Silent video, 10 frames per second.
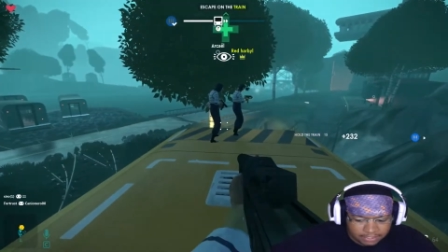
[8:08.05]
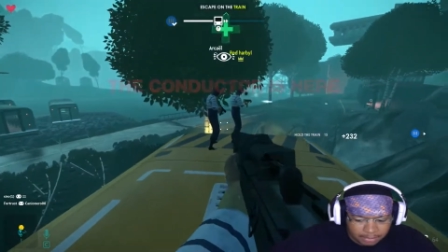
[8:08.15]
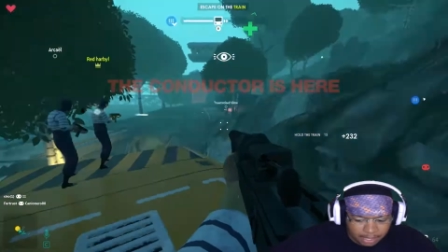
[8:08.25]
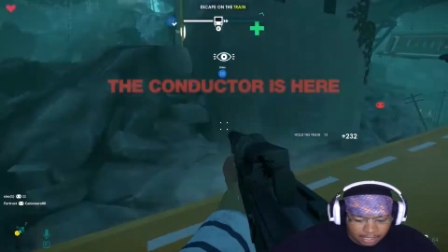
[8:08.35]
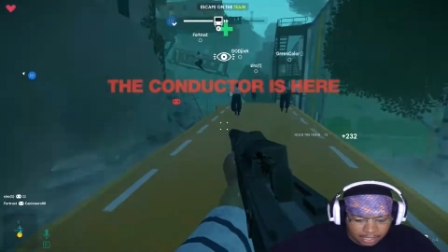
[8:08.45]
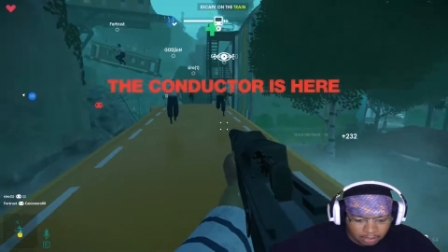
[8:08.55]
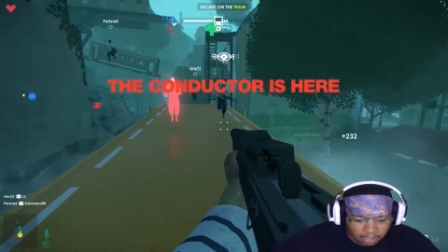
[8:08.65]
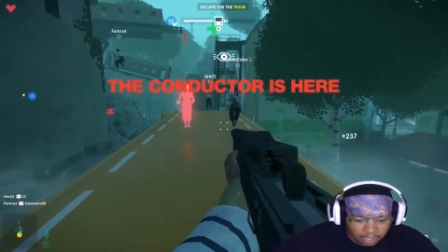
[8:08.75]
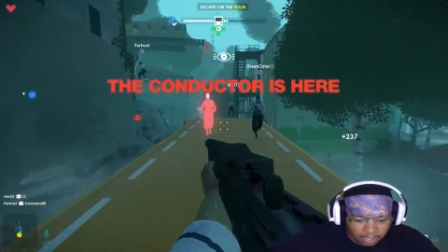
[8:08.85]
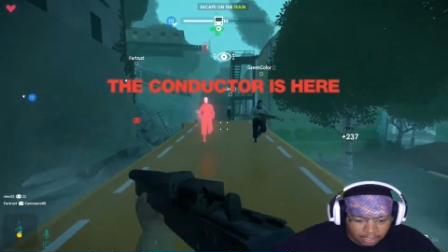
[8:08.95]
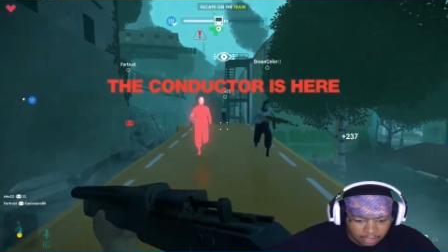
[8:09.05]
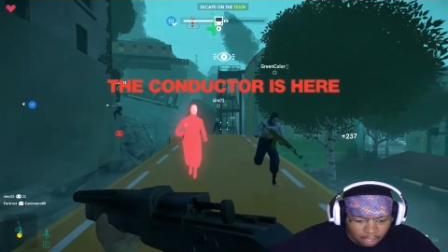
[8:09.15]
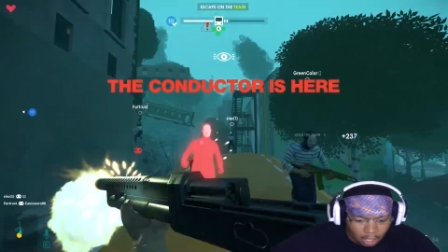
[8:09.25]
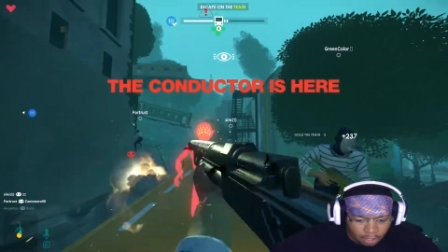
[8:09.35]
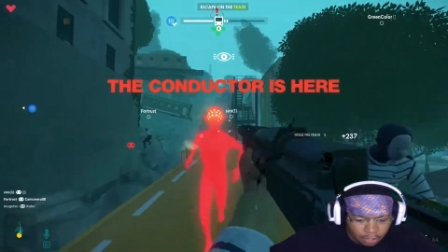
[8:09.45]
is the melee. Okay.
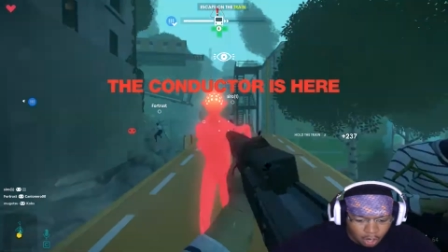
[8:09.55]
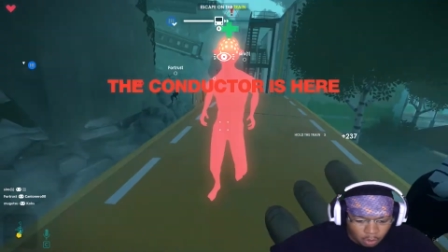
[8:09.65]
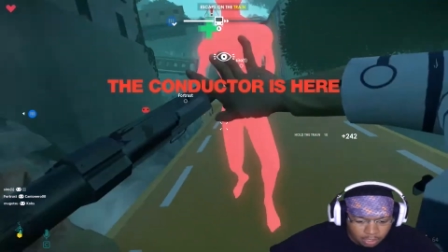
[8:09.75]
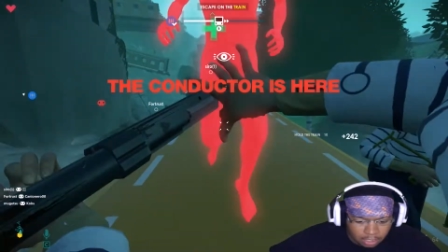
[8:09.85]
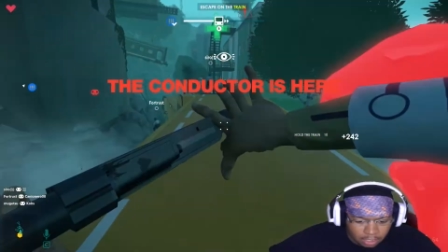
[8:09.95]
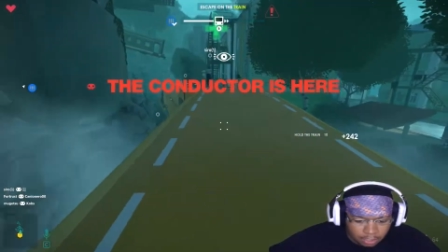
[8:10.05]
No!